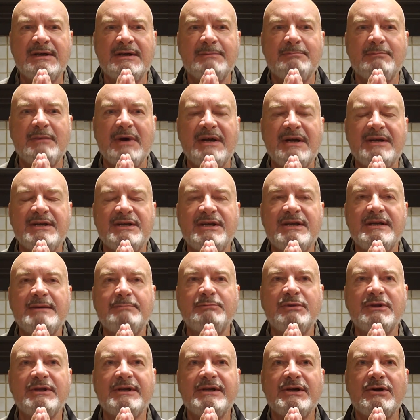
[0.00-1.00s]
my
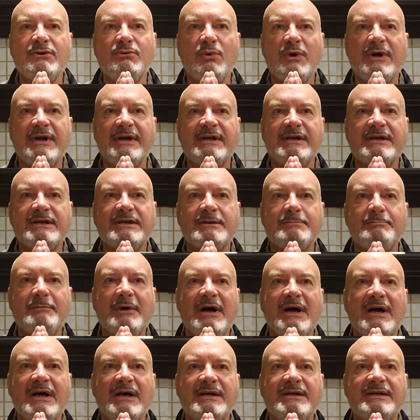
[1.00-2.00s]
deeply awakened
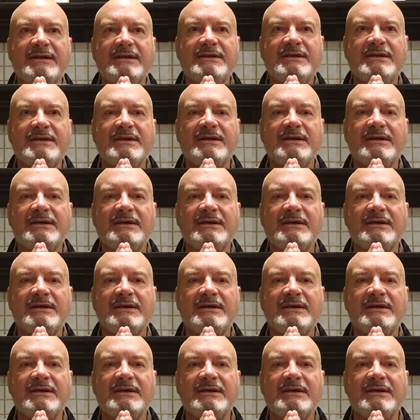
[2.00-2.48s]
mind,